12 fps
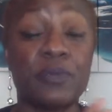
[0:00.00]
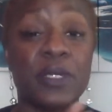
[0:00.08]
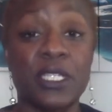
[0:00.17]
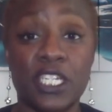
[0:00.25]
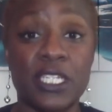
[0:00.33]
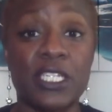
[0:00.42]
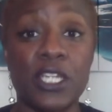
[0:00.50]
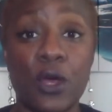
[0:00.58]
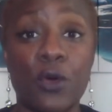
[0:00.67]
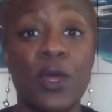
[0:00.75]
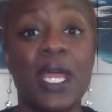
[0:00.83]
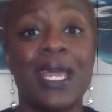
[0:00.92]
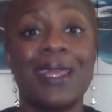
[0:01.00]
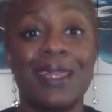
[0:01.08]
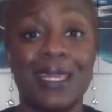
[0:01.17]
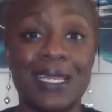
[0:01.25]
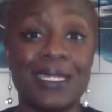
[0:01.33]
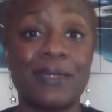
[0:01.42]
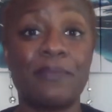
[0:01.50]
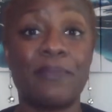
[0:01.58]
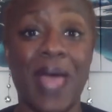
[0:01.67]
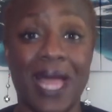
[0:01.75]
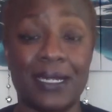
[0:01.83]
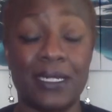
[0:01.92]
but just know it is
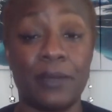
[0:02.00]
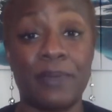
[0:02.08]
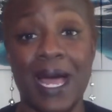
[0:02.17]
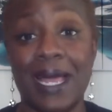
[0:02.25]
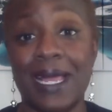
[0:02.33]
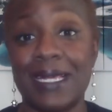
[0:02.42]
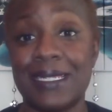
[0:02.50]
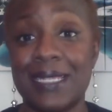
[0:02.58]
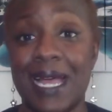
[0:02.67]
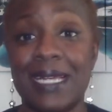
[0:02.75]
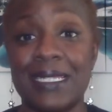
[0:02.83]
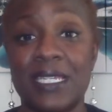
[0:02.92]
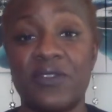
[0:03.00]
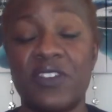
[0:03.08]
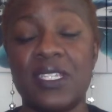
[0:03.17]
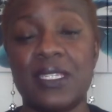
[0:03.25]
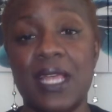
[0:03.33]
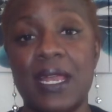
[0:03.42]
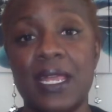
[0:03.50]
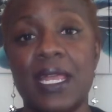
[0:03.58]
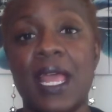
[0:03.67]
backed up by a scientific study